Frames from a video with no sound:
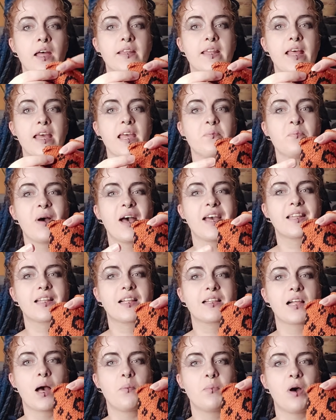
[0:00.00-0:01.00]
they might
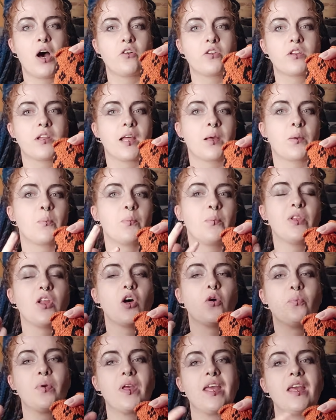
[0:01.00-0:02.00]
come out like
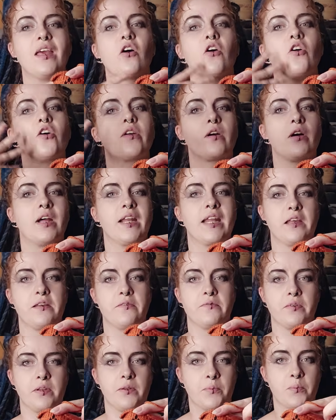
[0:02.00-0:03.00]
blobby or
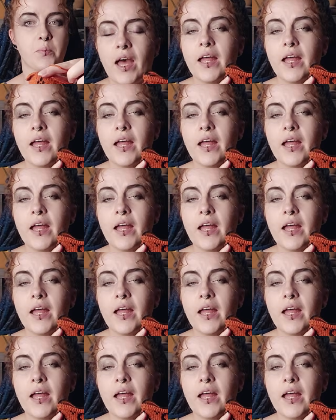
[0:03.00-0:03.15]
uneven.